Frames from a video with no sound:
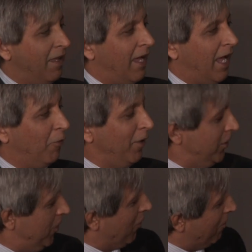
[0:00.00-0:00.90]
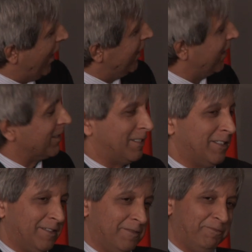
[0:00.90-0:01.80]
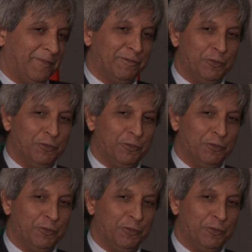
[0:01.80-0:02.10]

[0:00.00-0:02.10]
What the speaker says: I want to remind us of